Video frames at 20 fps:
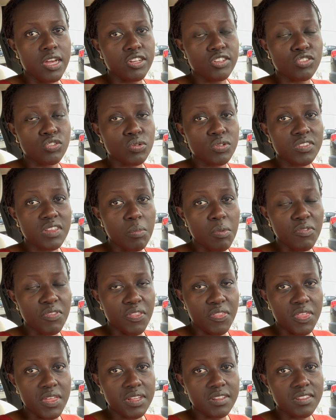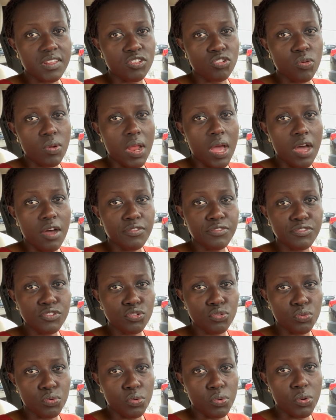So some of the things that you'll have
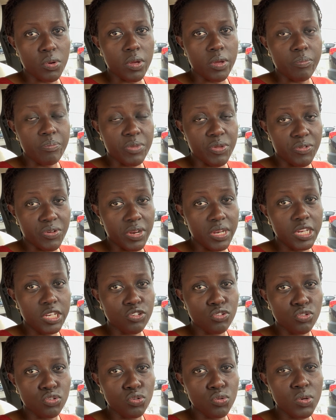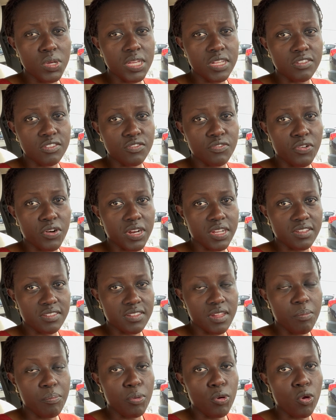to be ready to do is, for
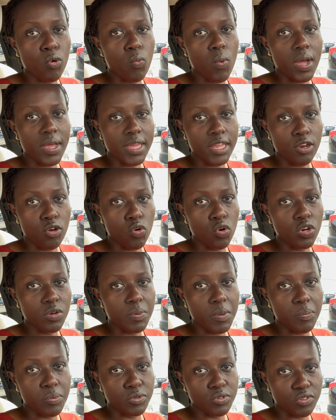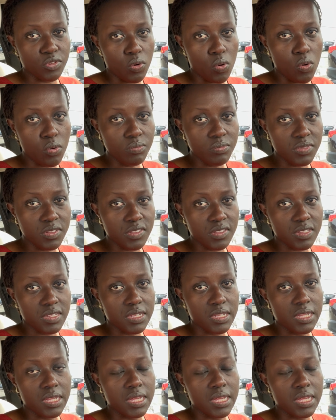example, work in old people's homes